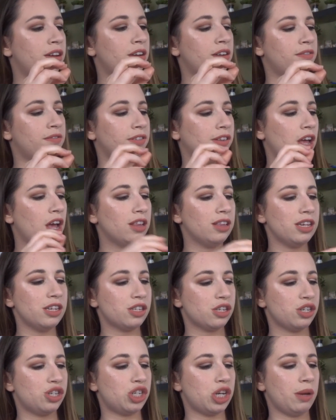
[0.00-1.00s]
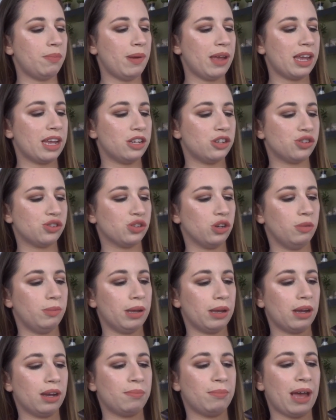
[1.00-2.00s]
Flawless Shaping and
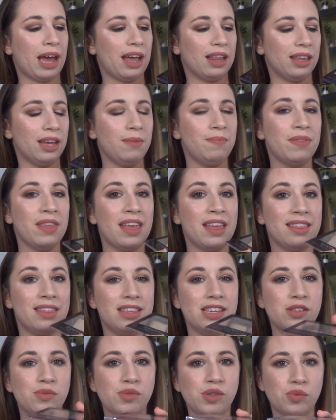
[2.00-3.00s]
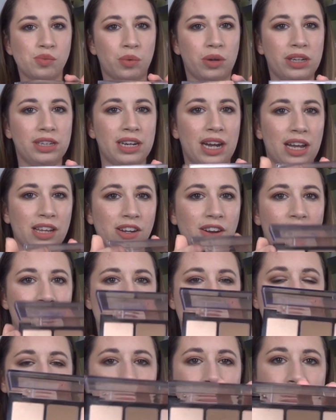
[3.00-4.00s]
Strobing palette. This was one dollar
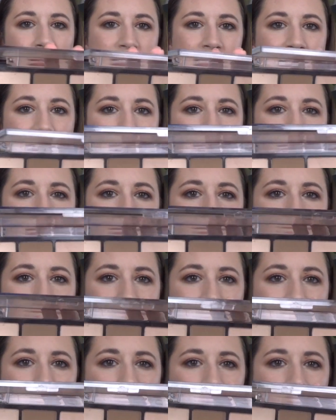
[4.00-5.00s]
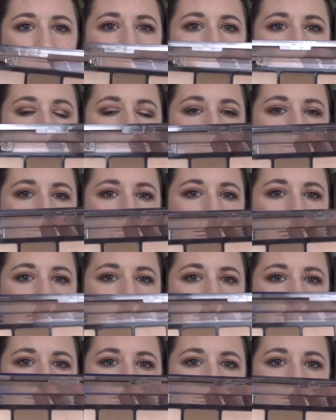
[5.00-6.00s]
at Shop Miss A, and I actually
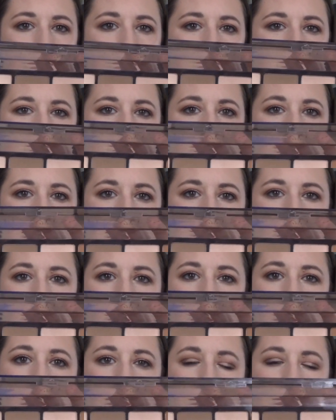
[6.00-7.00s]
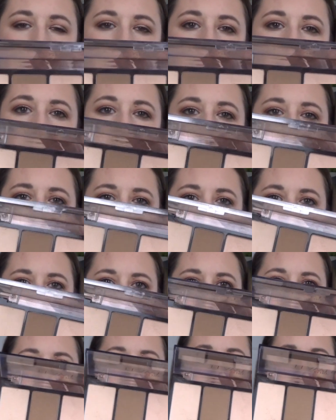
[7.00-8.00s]
found myself using this contour shade quite a bit
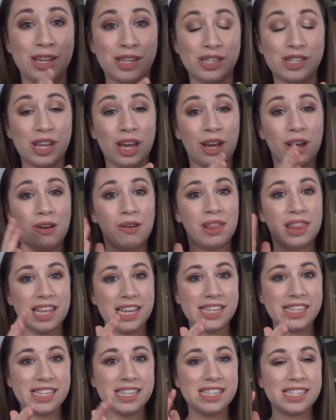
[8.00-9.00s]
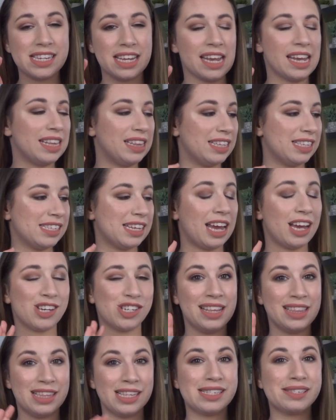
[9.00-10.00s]
this month, so this is staying in the
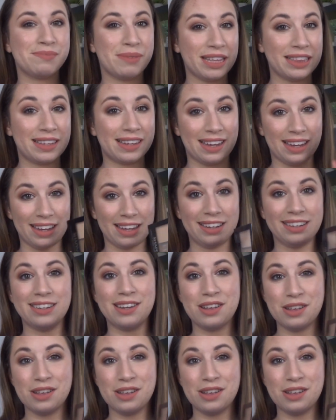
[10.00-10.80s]
stash. This made the cut.